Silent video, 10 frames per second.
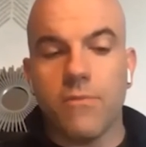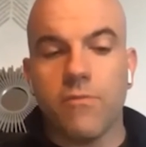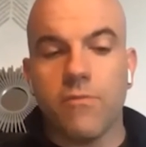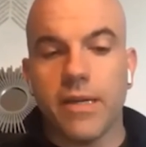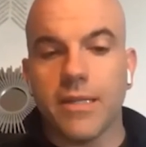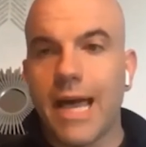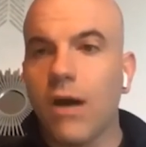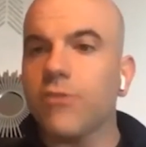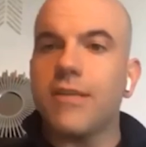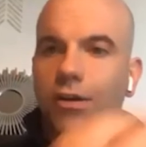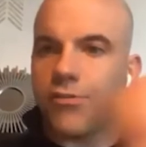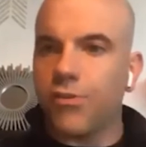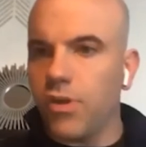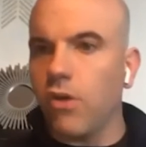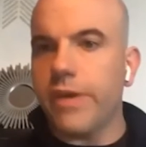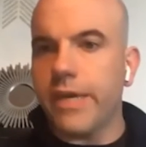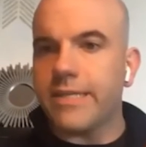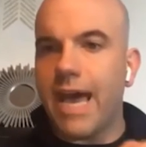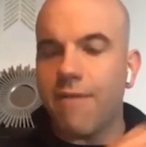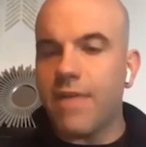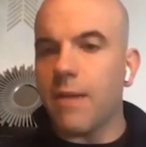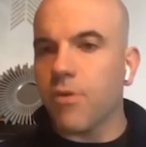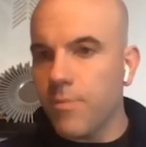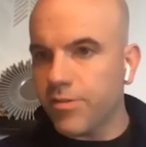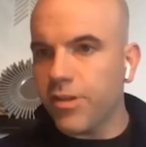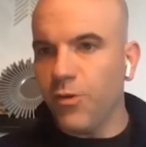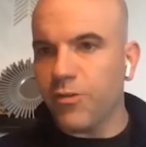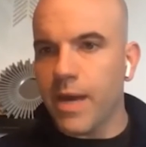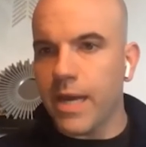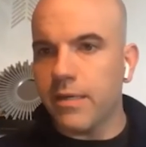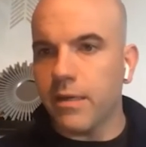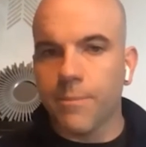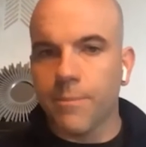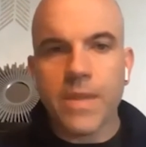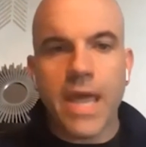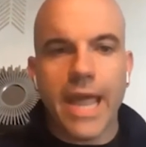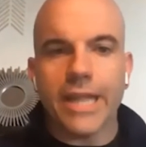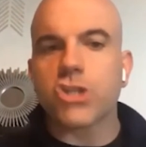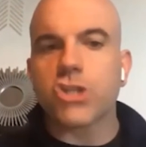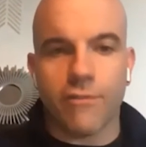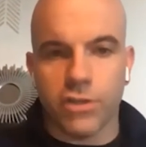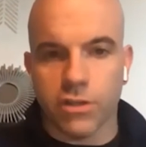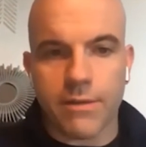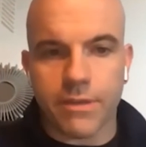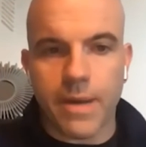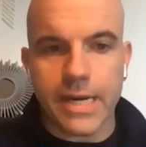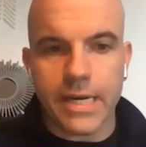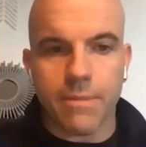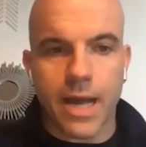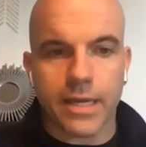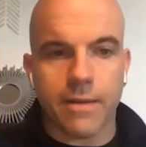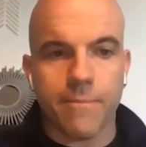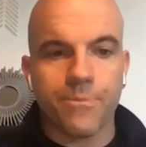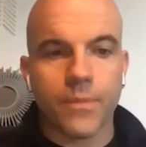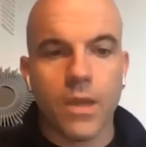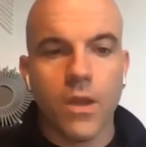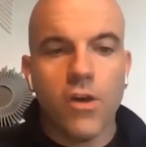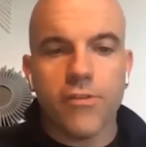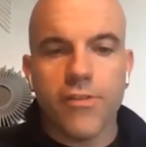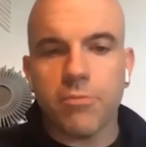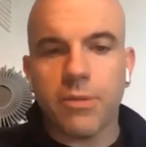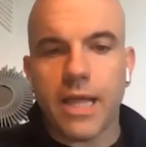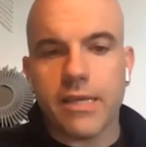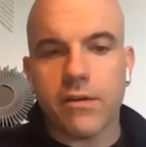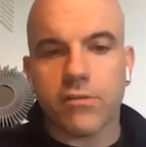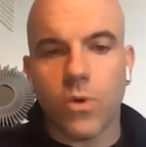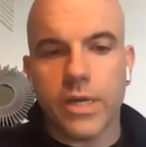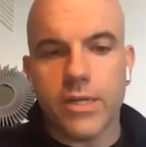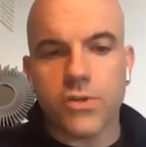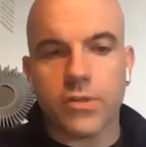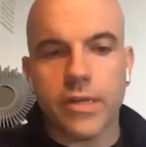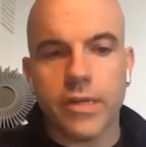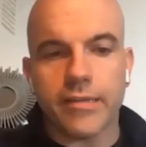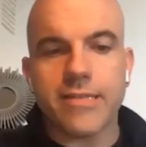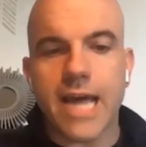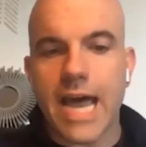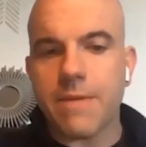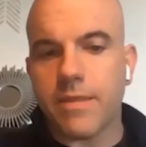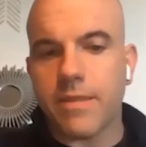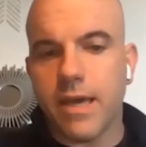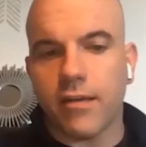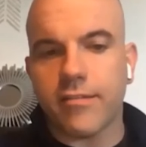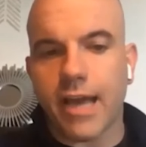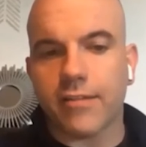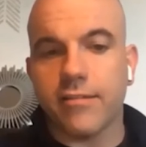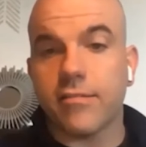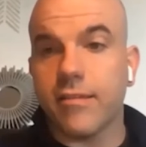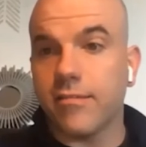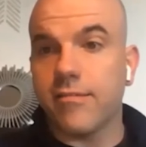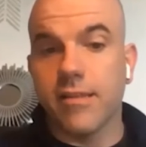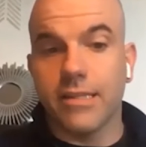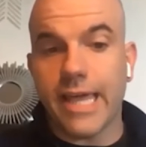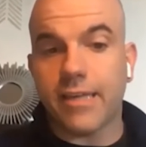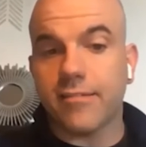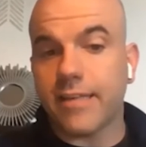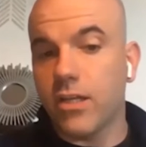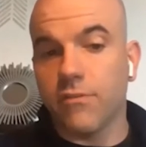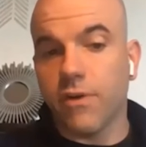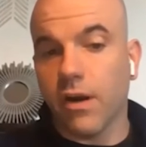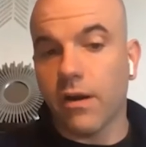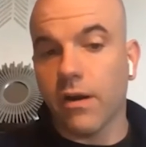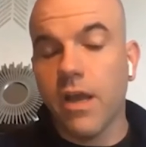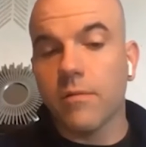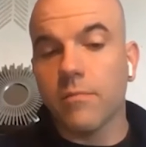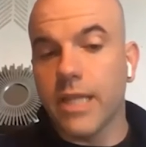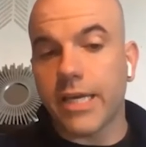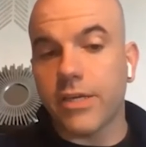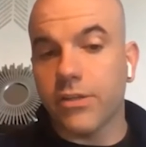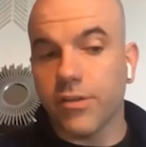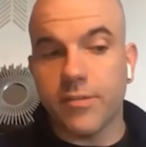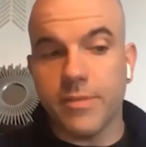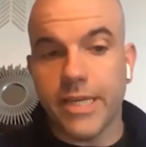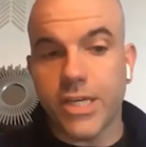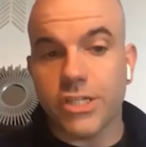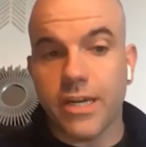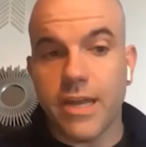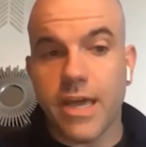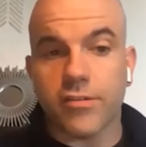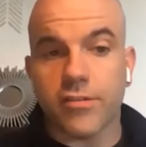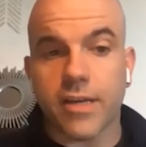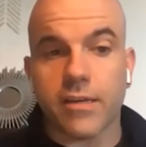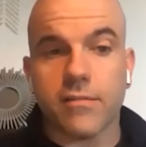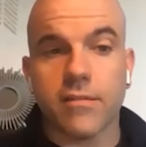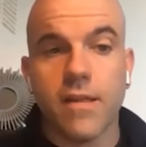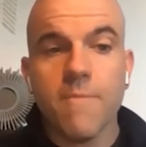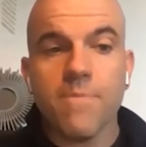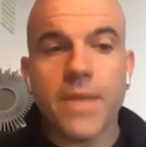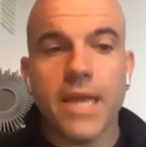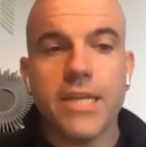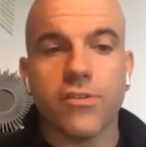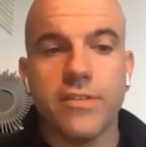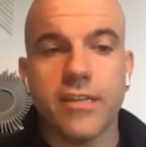movement allows indoxyl sulfate to have that promiscuous binding and travel around the binding pocket. So this plot here is quite interesting. It's time on the x-axis. This is the length scale of our molecular simulation in nanoseconds. And here's